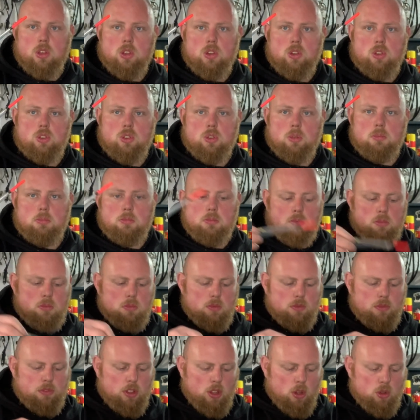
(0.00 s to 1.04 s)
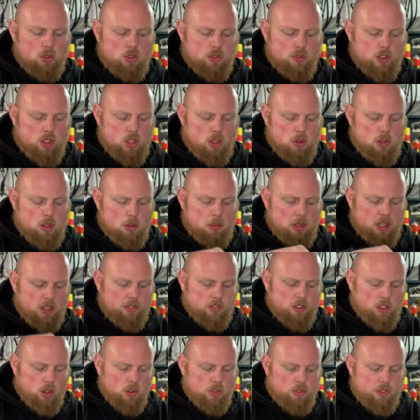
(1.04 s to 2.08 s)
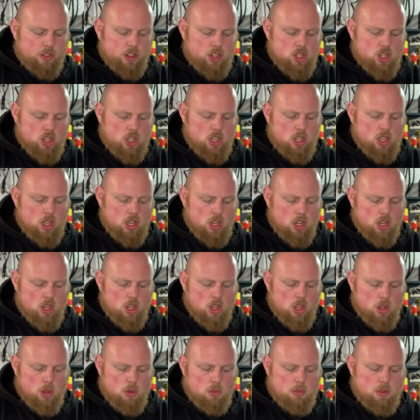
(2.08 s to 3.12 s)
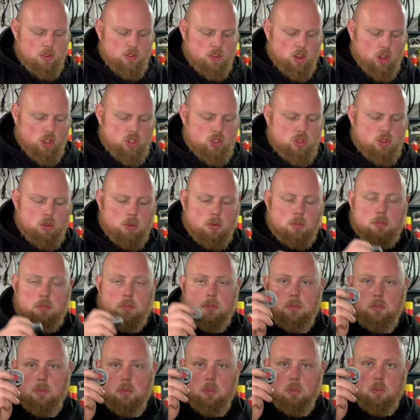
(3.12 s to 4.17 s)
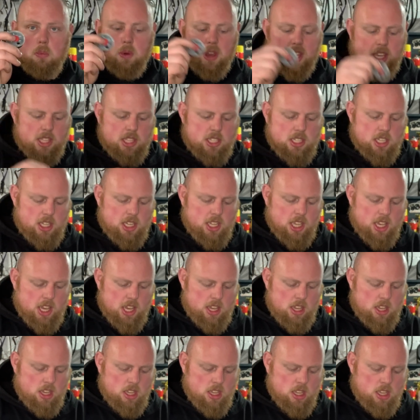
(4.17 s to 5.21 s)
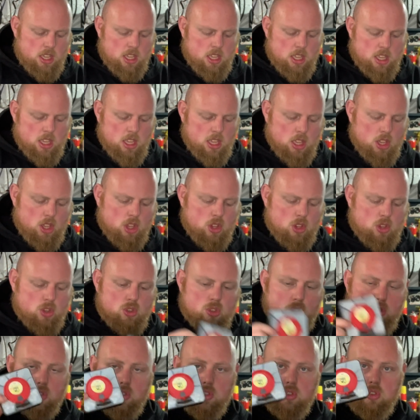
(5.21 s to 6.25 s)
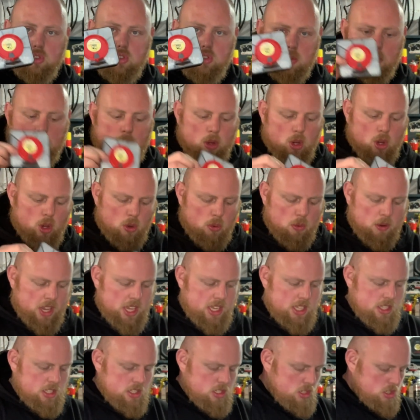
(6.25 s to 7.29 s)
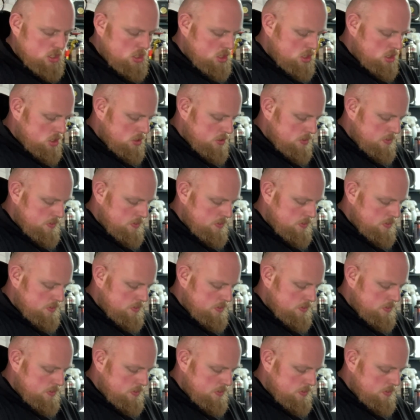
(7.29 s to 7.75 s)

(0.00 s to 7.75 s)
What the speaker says: Some floats for doing a bit of float fishing. We've got some weights in here. Some more weights.